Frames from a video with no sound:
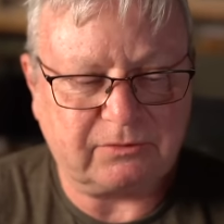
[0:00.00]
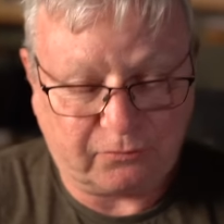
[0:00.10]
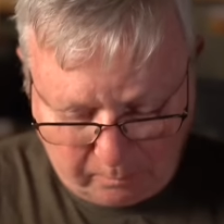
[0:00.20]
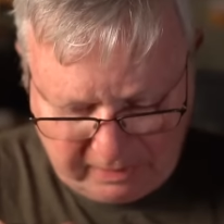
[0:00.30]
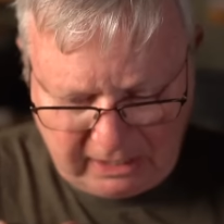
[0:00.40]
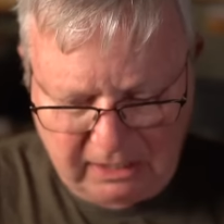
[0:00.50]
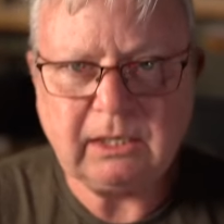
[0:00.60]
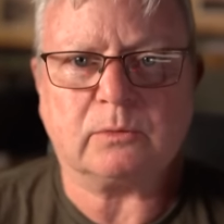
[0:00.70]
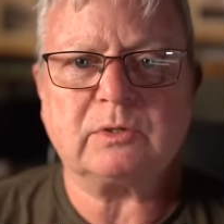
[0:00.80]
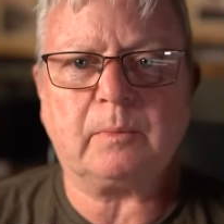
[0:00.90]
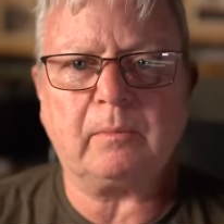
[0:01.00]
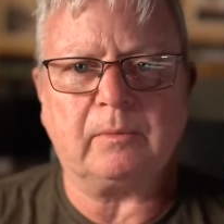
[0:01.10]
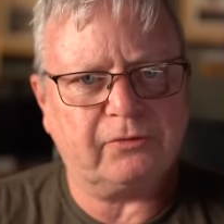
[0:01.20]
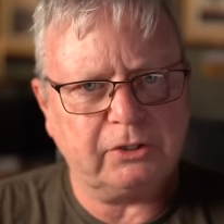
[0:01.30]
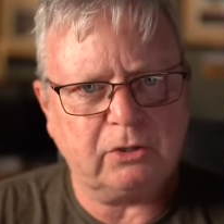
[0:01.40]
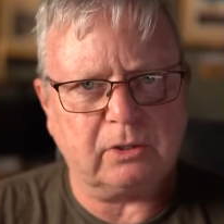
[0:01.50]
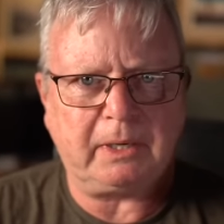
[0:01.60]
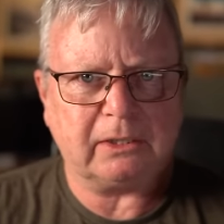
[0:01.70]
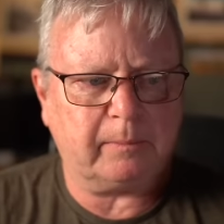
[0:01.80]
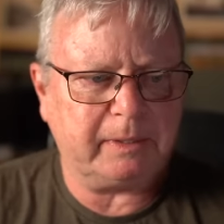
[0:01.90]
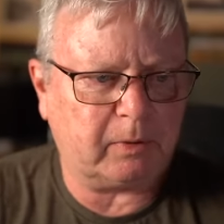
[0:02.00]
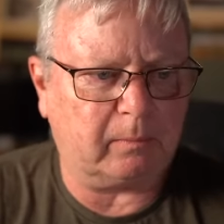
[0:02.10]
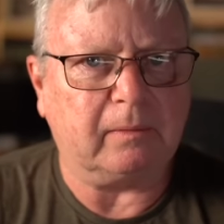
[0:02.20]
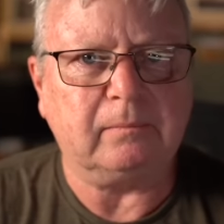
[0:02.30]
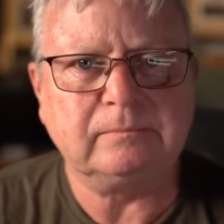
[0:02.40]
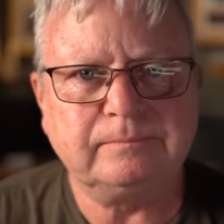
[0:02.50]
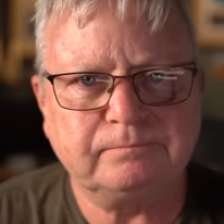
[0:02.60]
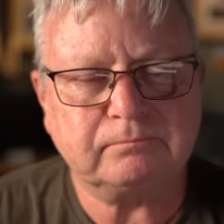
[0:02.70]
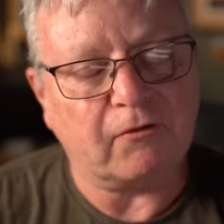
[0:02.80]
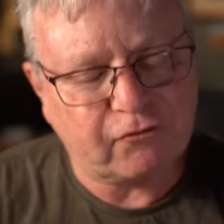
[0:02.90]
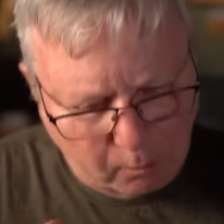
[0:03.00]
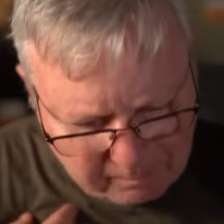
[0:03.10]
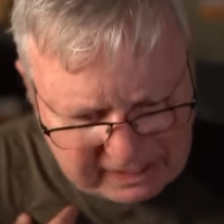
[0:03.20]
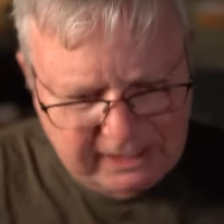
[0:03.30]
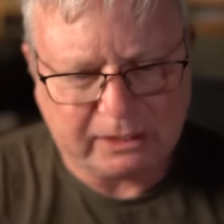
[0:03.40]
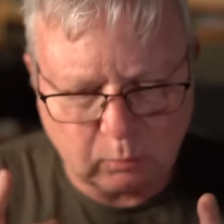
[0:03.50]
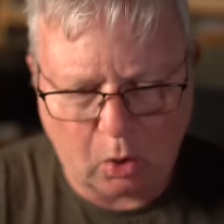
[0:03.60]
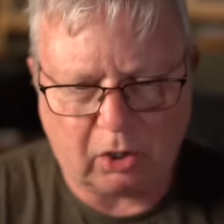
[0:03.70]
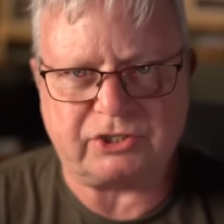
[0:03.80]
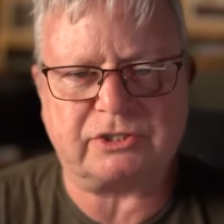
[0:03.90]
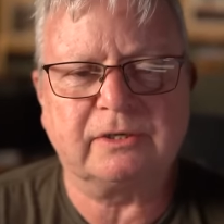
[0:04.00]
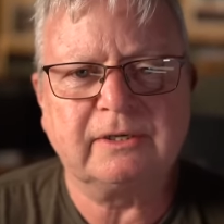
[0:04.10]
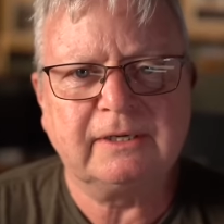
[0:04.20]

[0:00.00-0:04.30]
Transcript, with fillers: For me, it was a problem. For you, it might not be a problem. For me, it was.